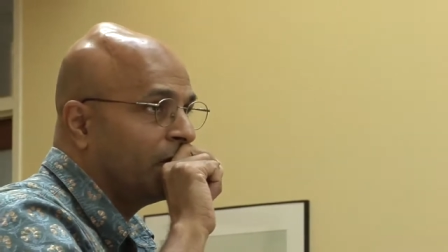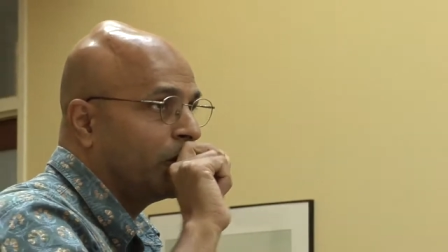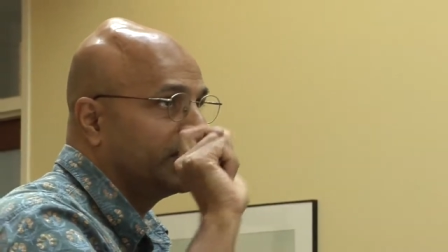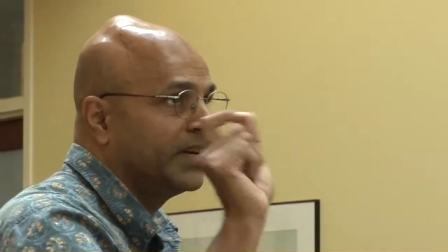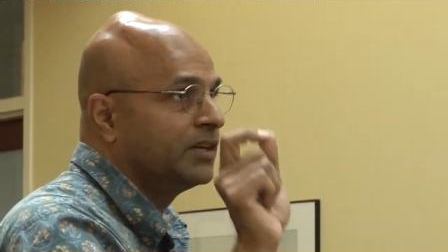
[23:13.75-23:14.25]

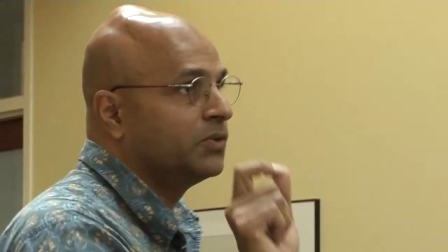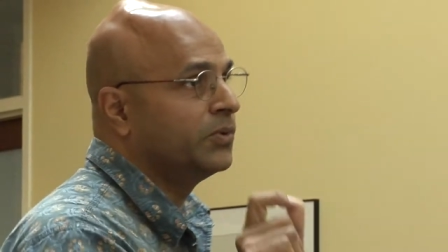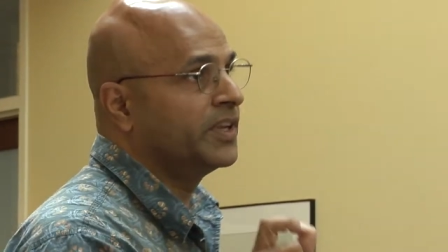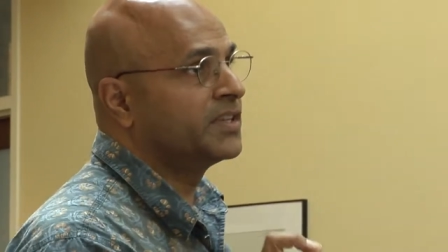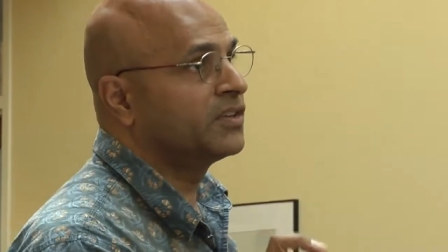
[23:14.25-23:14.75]
What they
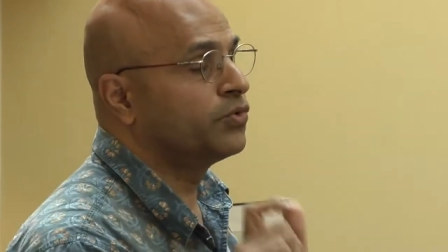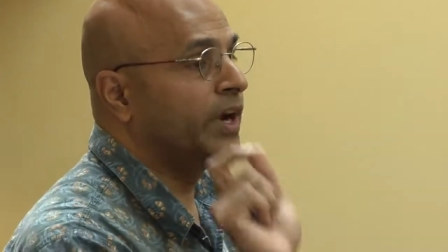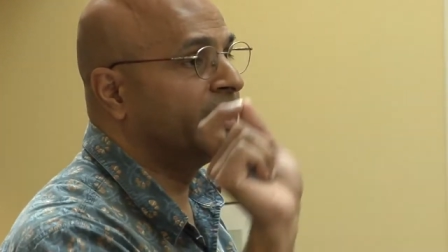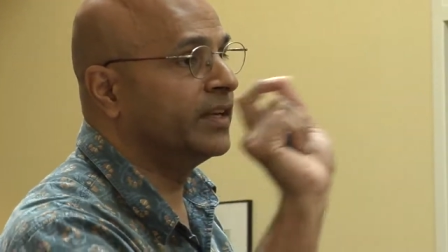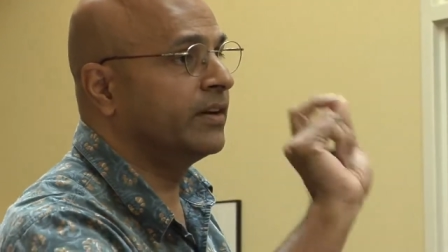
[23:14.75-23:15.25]
do is a
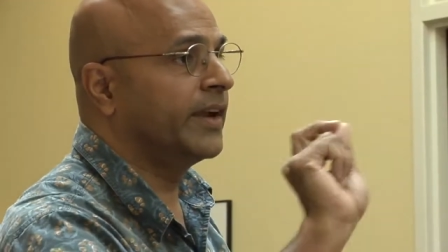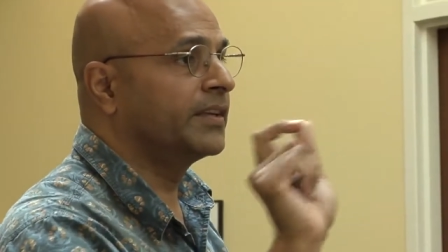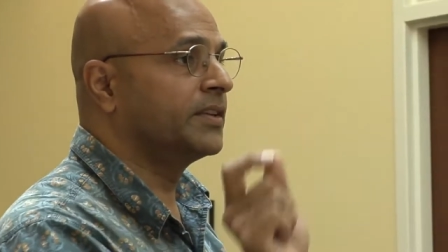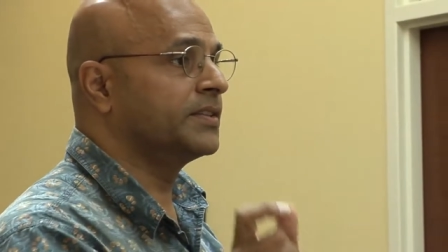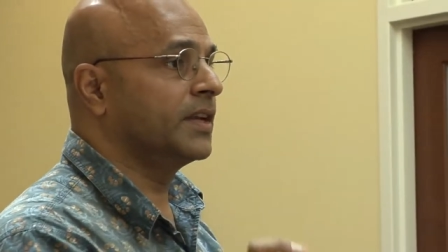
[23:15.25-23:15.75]
20 year
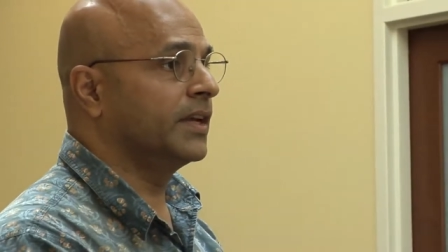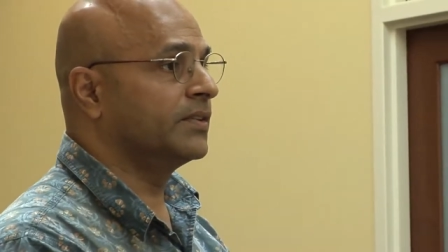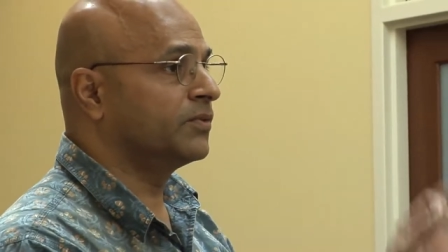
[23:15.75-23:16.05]
exercise